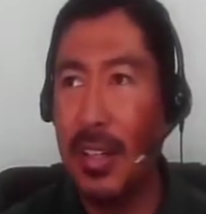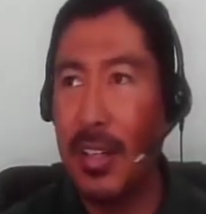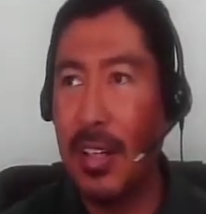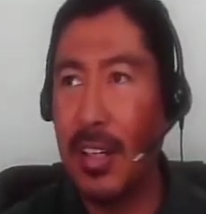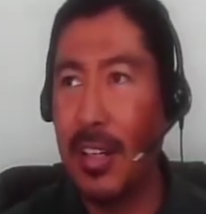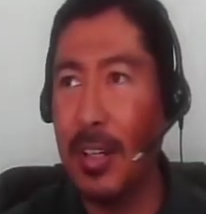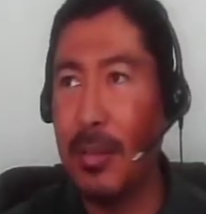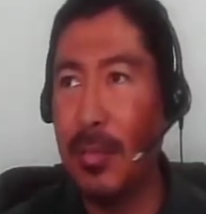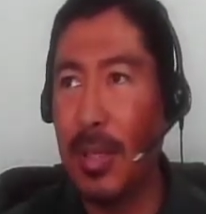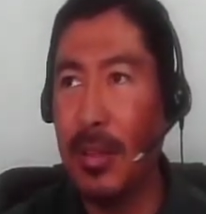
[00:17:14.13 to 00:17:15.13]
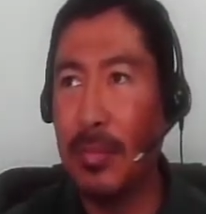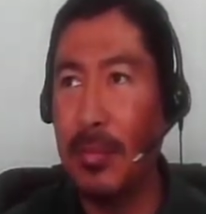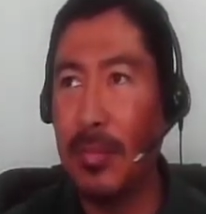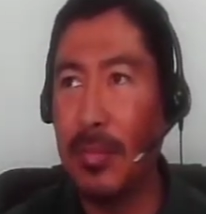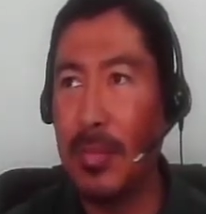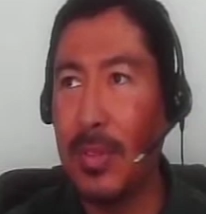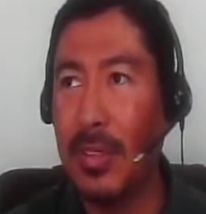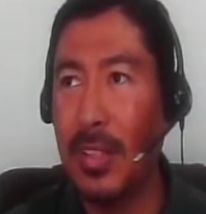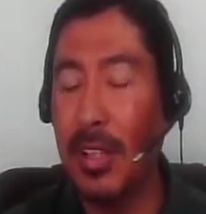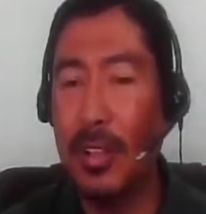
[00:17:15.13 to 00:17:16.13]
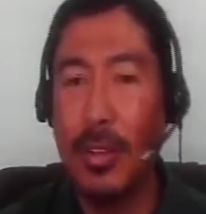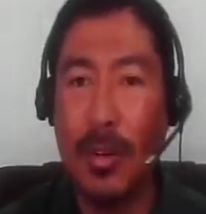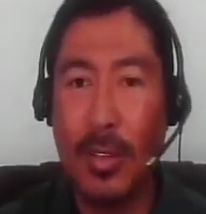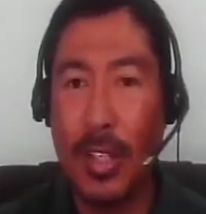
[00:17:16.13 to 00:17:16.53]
um, um the little duck